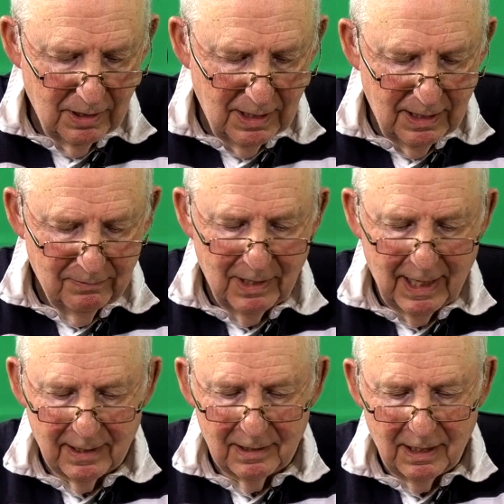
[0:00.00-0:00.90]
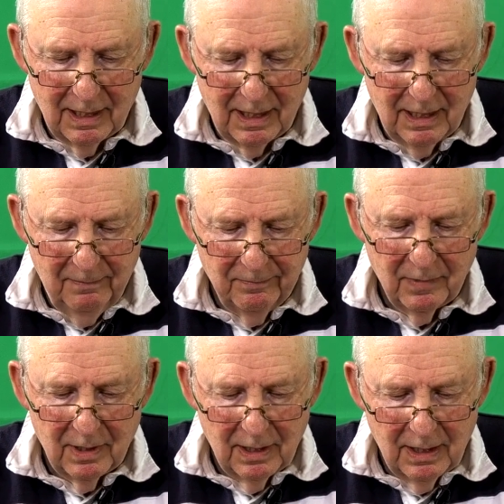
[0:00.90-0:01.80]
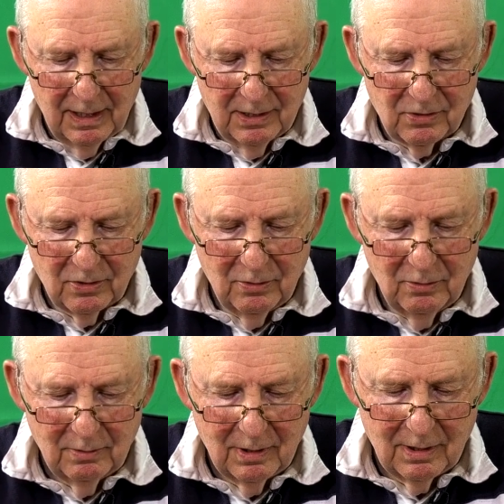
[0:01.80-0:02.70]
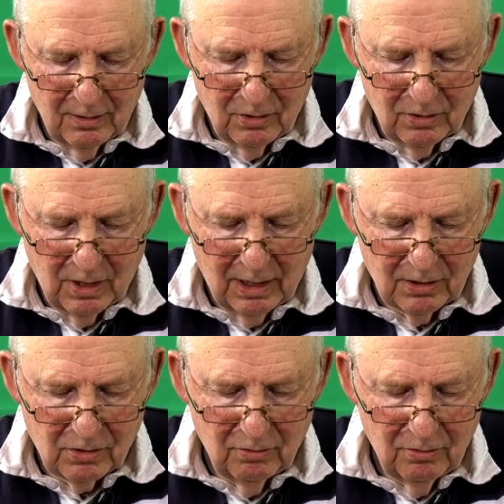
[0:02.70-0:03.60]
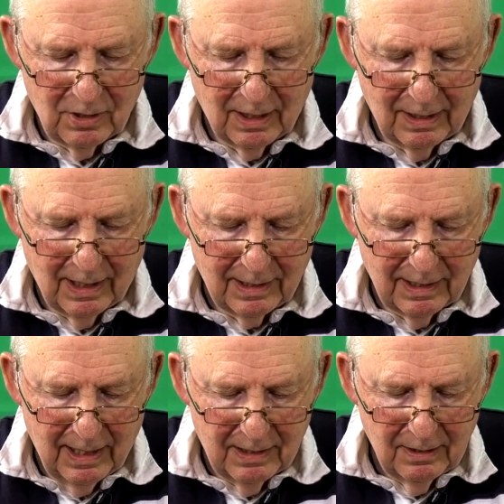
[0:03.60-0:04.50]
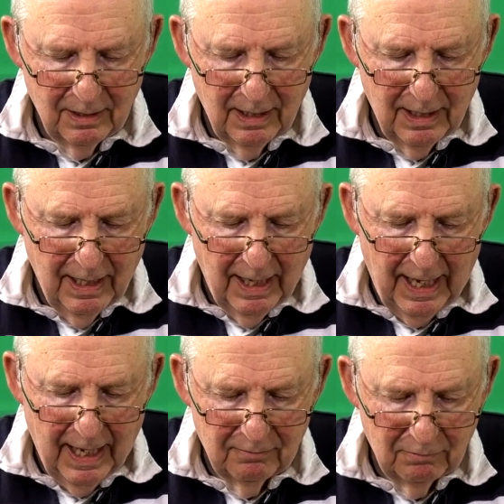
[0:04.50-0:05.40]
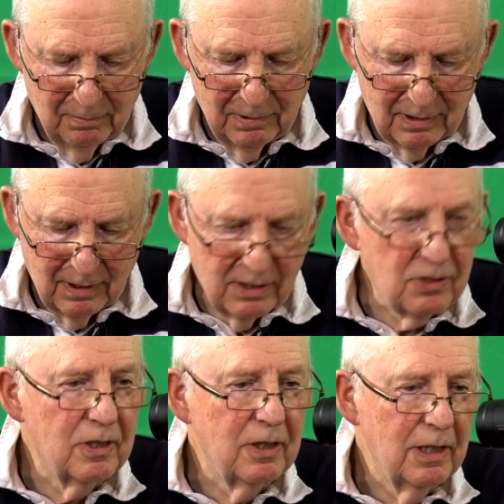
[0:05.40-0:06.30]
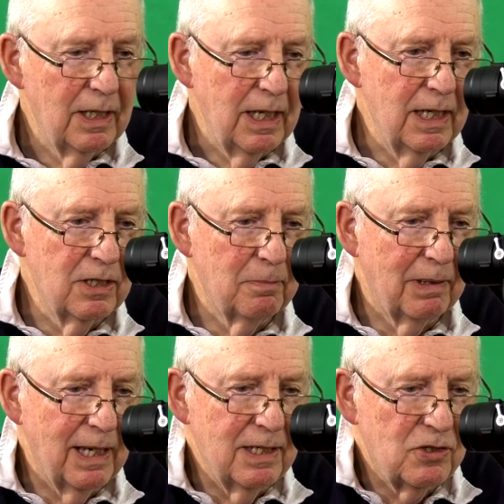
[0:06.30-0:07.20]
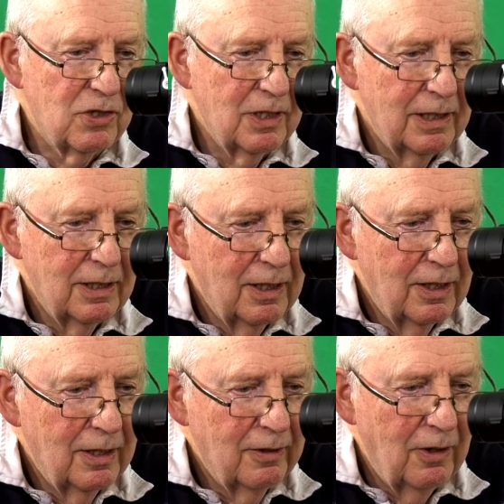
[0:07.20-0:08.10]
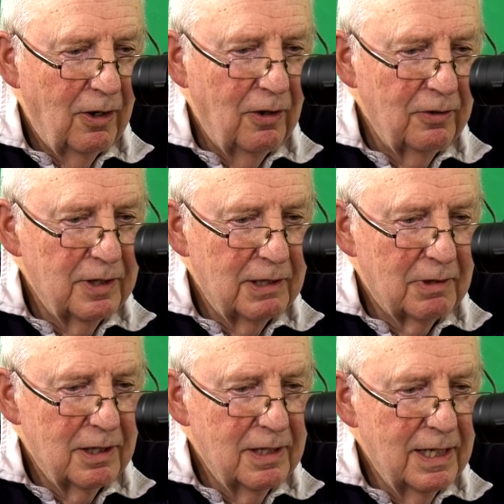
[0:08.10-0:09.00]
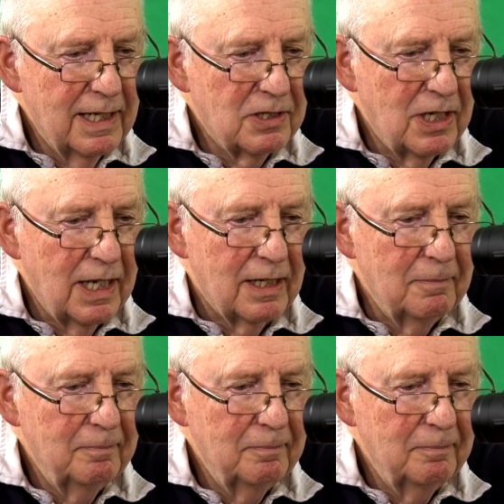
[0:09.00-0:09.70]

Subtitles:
the Allen key, is to just take the screws out like that, and we'll put this into place on the Ronin-S here.